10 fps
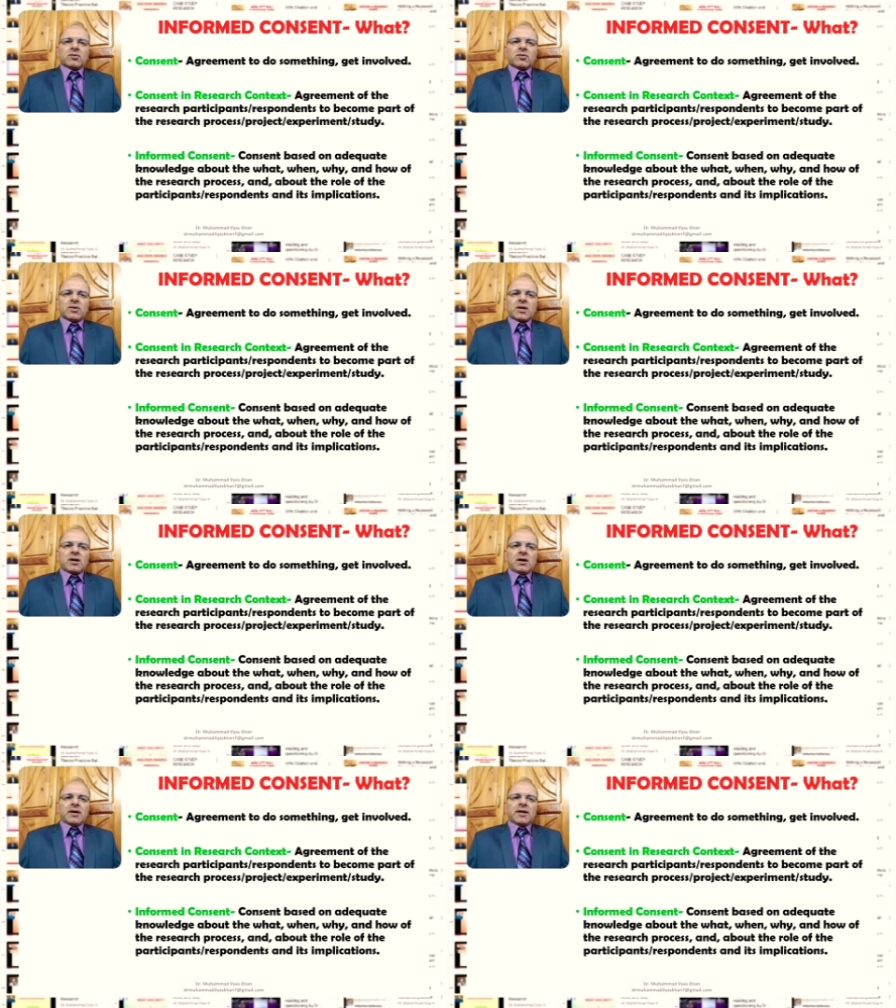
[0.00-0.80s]

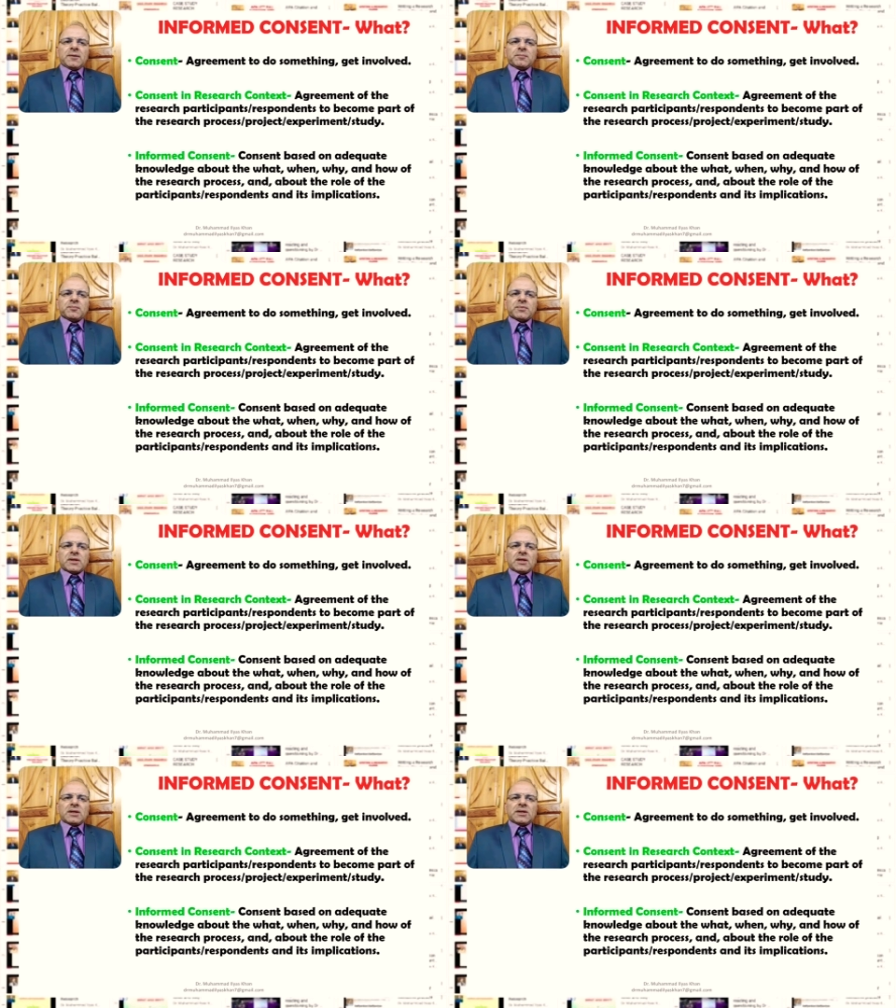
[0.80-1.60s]
regarding
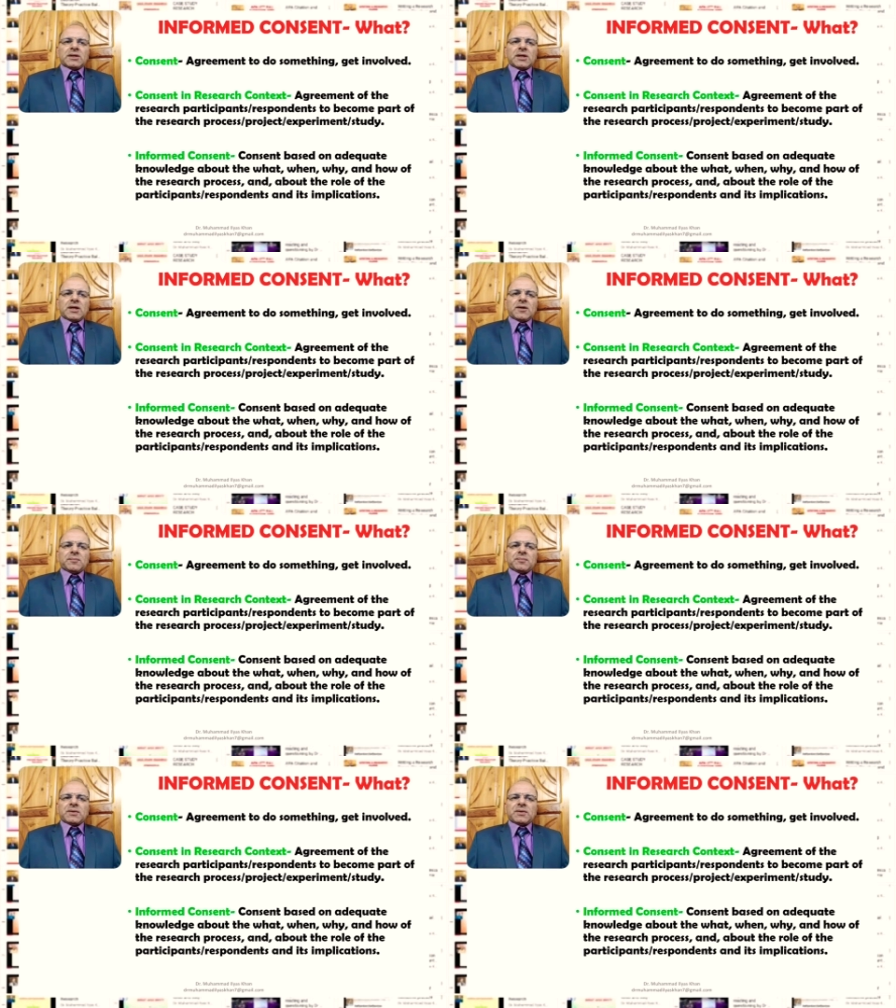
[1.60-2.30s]
um,